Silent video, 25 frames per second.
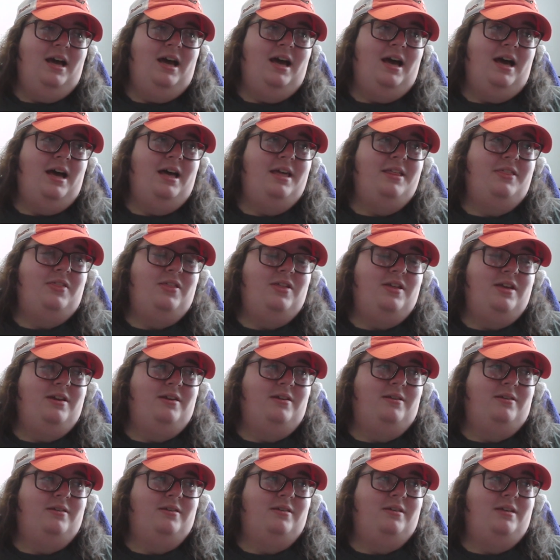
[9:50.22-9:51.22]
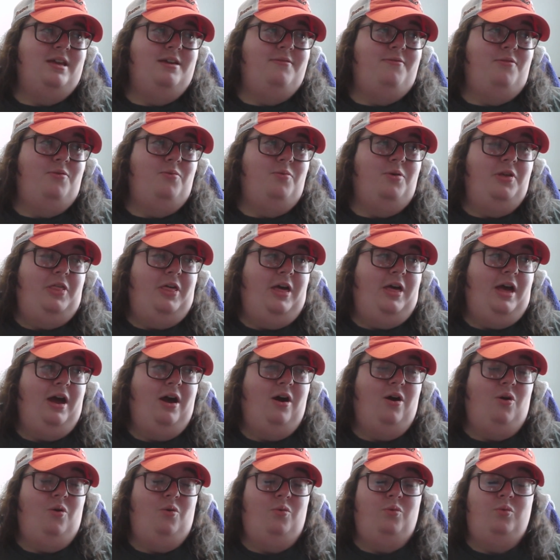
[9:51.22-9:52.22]
I think even with
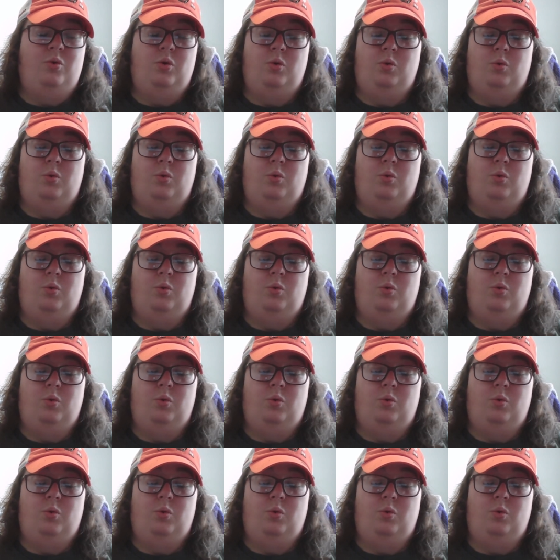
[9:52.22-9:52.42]
how